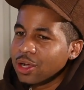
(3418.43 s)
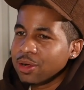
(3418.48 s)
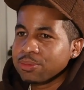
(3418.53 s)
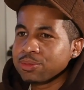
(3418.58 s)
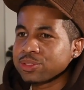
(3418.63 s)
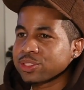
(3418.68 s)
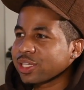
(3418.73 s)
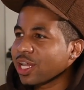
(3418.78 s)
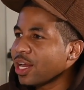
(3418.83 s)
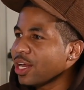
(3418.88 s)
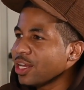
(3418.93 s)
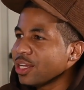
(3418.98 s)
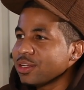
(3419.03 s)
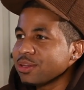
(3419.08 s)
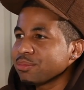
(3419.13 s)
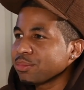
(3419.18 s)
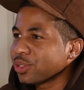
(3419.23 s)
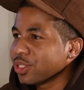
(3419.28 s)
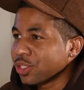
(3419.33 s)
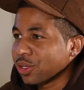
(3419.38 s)
We're
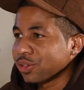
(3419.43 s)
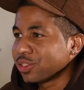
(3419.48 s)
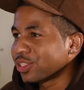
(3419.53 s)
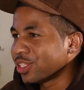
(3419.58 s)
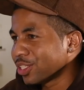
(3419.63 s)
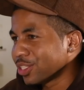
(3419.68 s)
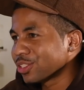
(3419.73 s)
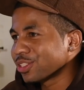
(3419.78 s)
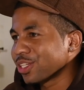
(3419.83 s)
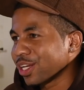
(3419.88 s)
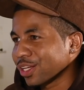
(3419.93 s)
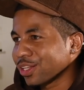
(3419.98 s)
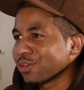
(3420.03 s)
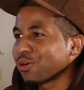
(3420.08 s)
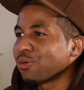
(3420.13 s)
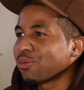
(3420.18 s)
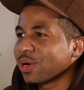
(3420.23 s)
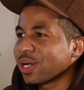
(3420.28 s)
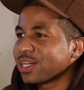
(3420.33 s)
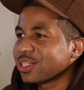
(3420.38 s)
skating. You know, he did his like
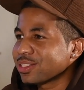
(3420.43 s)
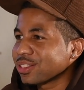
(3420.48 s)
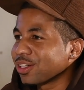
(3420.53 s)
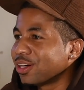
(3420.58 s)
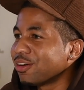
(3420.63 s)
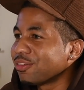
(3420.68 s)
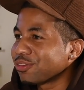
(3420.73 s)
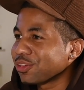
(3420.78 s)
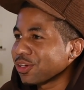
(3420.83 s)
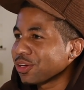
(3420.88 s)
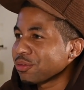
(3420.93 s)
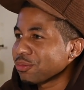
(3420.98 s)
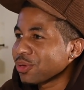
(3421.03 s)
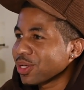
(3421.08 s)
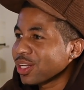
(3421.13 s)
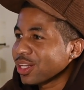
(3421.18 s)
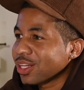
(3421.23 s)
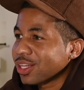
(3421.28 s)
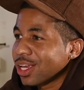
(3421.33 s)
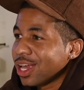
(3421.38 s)
Lil Wayne stuff. You know what I
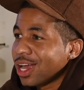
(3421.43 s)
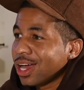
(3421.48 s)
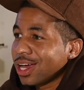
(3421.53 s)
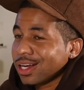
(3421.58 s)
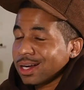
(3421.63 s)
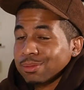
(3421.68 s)
mean? Yeah.